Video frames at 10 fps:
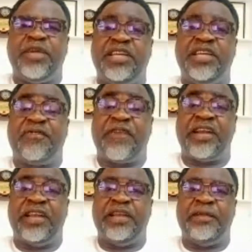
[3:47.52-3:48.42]
happening
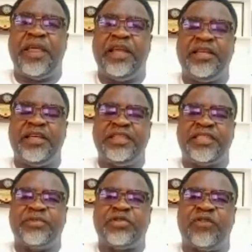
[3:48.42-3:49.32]
differently in
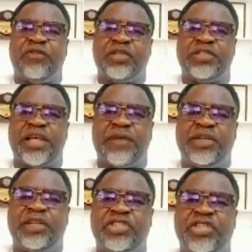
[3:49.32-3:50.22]
terms of what is
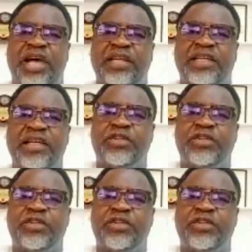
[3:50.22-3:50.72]
happening in Chad.